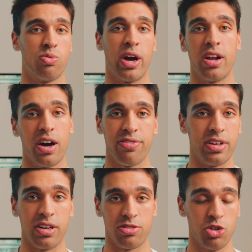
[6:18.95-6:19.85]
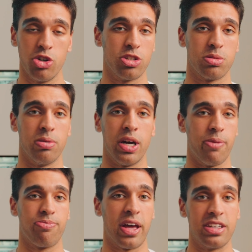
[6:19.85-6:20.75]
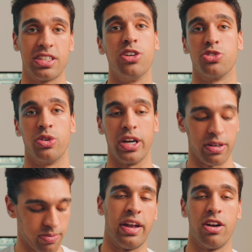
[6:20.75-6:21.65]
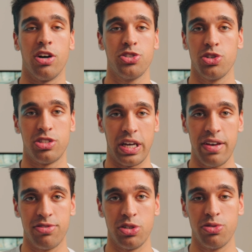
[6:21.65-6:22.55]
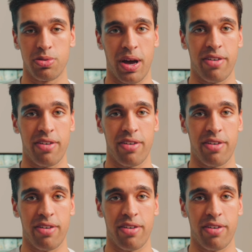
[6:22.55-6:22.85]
right off the Studio Display and it sounds great. And it also saves you from